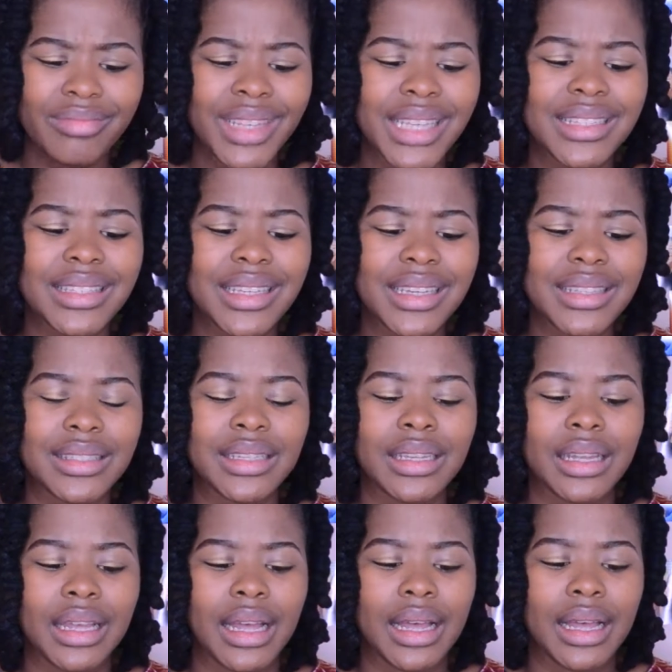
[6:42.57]
It says,
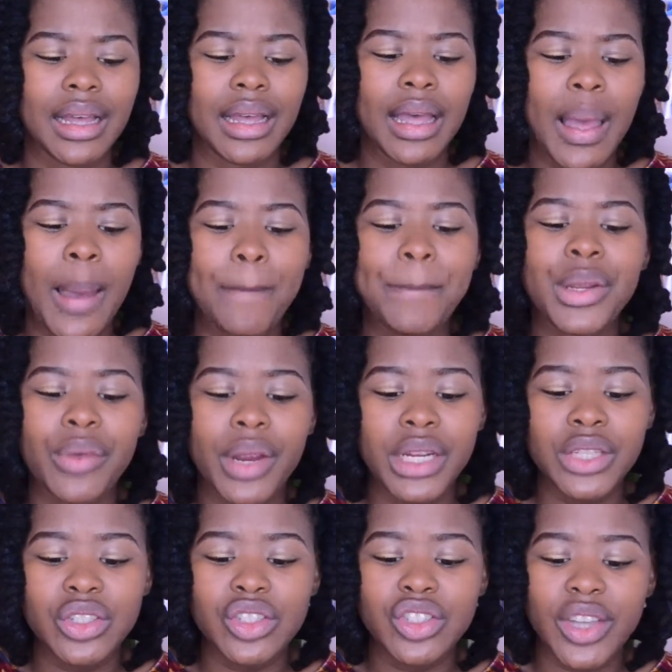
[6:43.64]
"Be
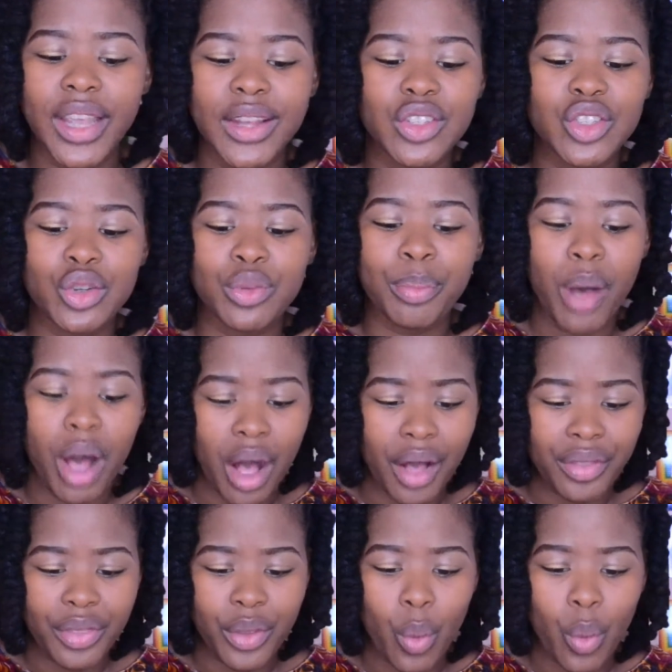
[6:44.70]
ready to change your path